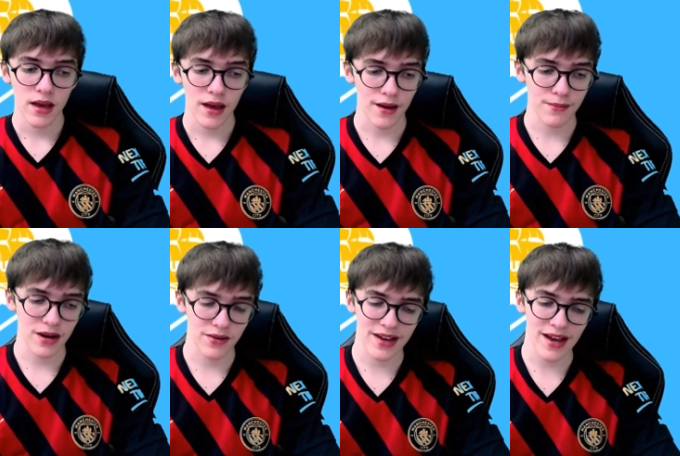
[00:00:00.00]
Um,
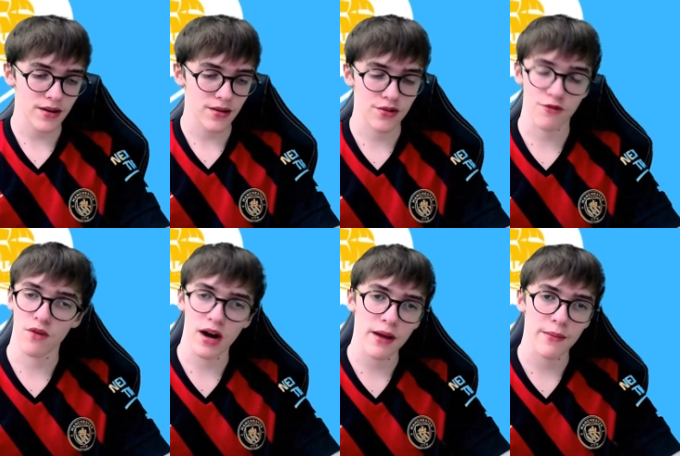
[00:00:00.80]
and I'll get on to
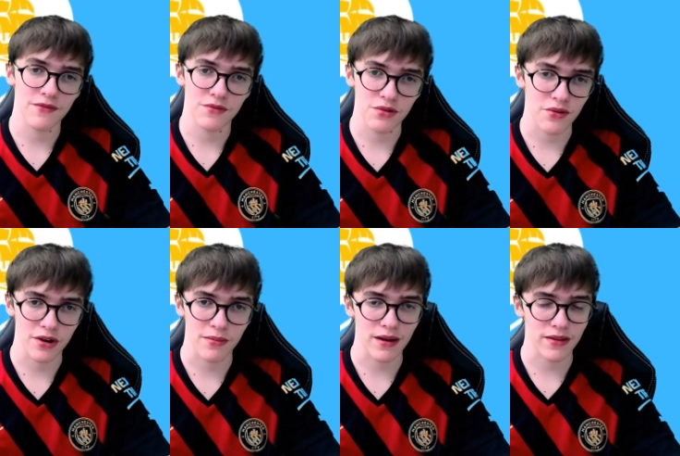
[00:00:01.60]
why I'm even
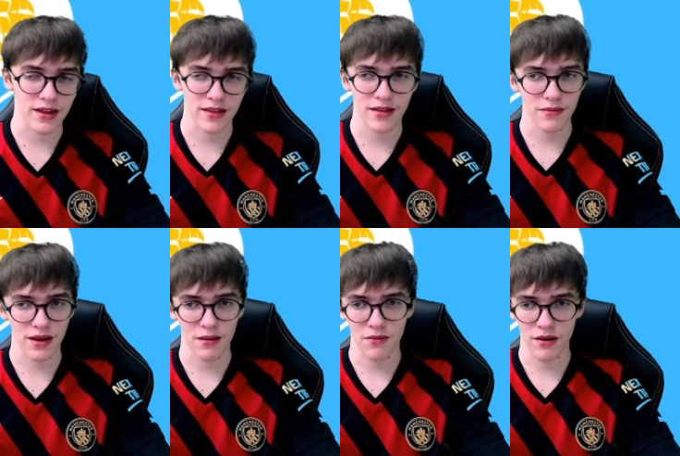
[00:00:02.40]
talking about this to
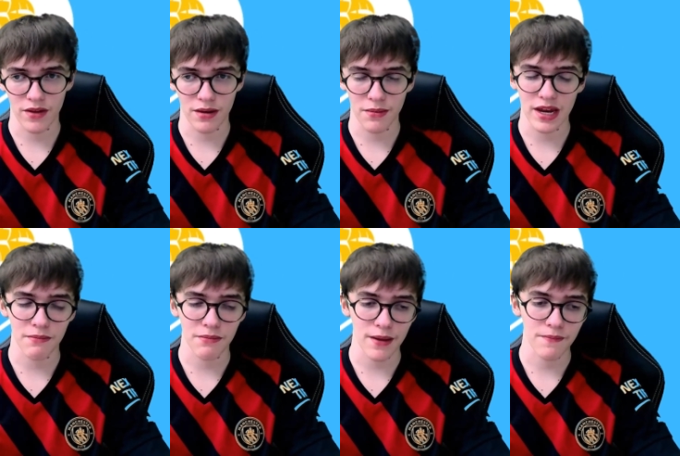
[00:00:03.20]
begin with in a
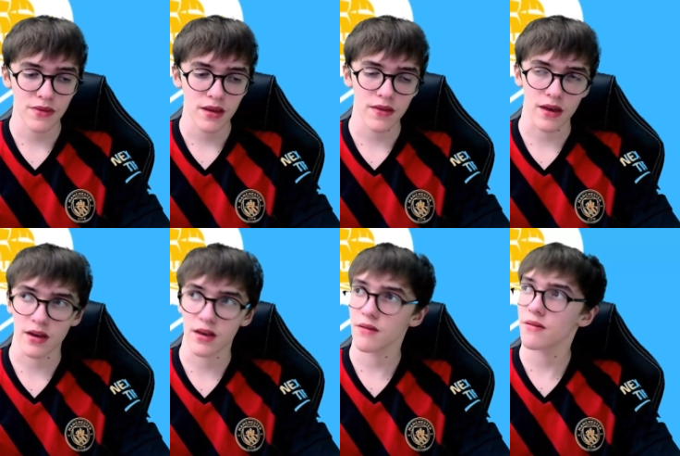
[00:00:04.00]
minute. But
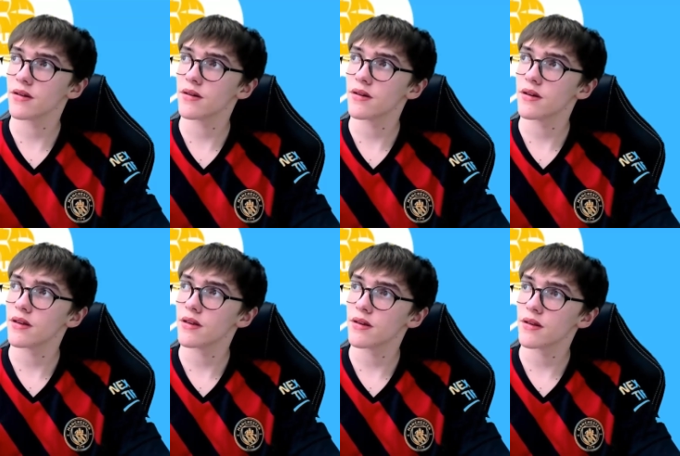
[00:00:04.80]

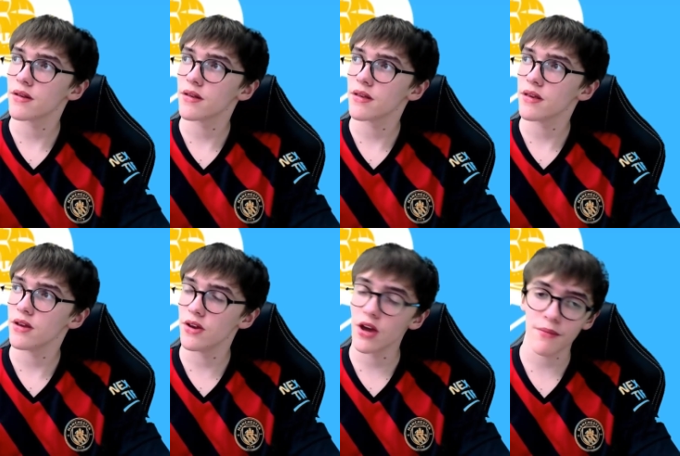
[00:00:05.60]
look,
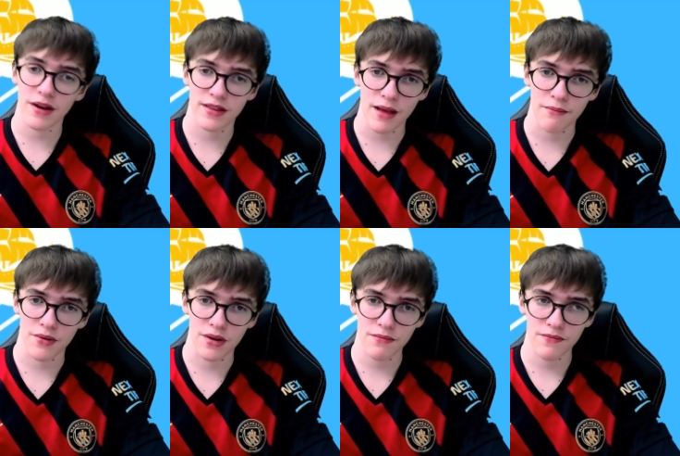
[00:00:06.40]
you know my
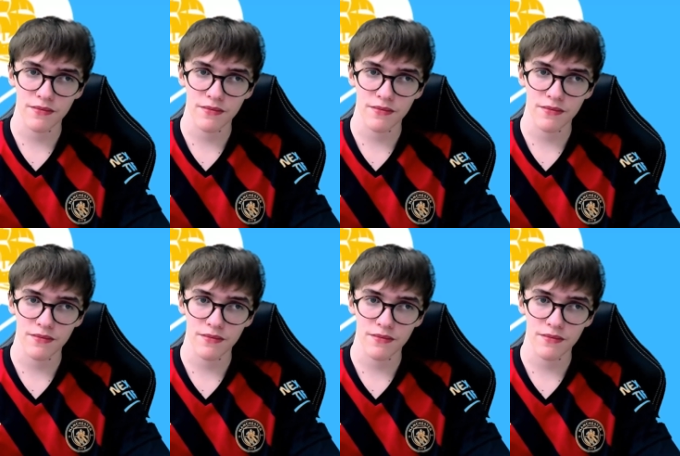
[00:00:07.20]
standpoint.